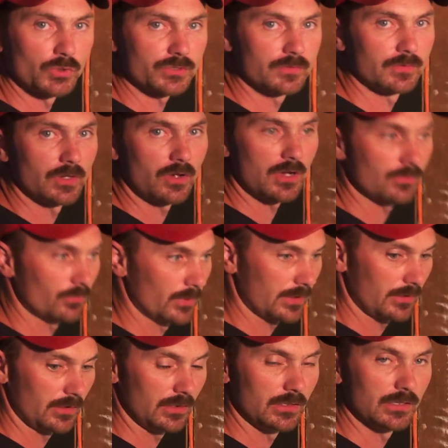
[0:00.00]
most of it off
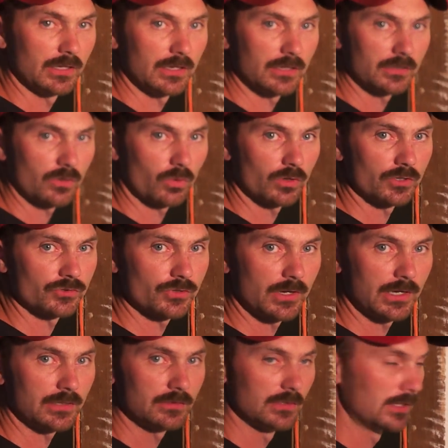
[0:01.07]
with the uh, corner
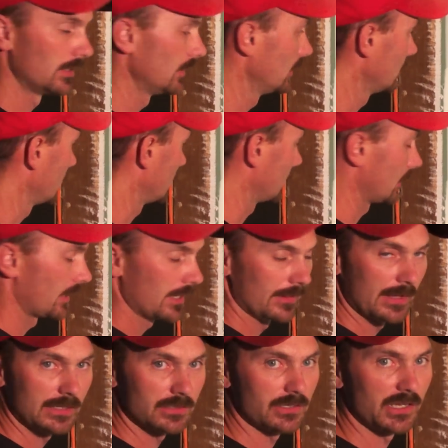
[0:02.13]
trowel. And again,
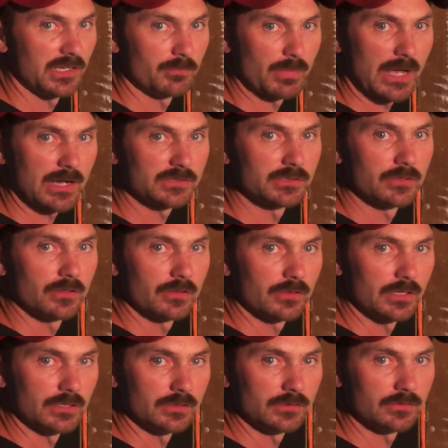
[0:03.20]
that's getting back to the
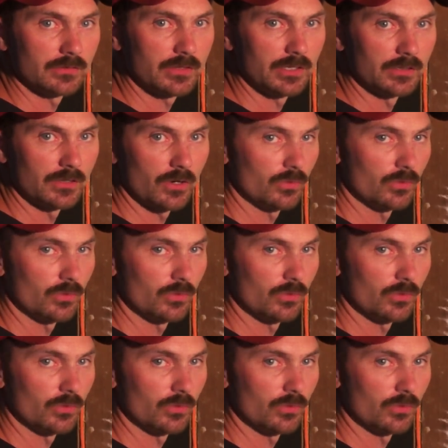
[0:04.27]
thin, thin